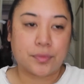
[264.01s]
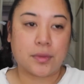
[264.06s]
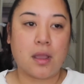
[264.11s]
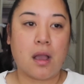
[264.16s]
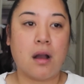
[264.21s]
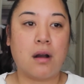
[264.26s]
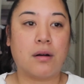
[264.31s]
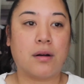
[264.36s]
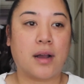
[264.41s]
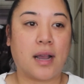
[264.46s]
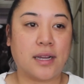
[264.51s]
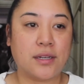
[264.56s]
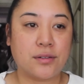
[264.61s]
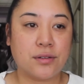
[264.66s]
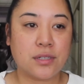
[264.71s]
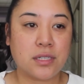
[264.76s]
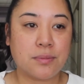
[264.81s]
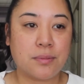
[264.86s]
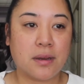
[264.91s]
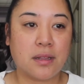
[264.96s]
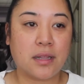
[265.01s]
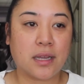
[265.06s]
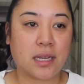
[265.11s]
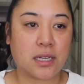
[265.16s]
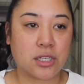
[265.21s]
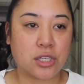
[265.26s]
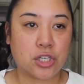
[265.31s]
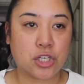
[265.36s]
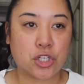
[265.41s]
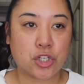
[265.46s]
Oh, I do smell like
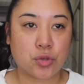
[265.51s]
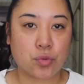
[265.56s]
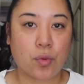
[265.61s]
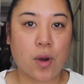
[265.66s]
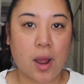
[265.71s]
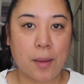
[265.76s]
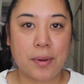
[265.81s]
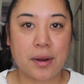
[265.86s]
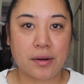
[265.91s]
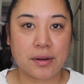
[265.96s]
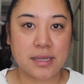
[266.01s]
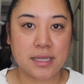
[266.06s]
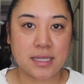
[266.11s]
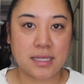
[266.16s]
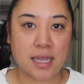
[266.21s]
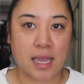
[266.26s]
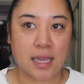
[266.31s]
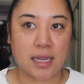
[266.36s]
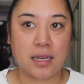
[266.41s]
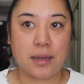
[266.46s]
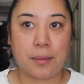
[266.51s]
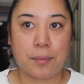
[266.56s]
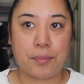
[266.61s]
a strawberry scent,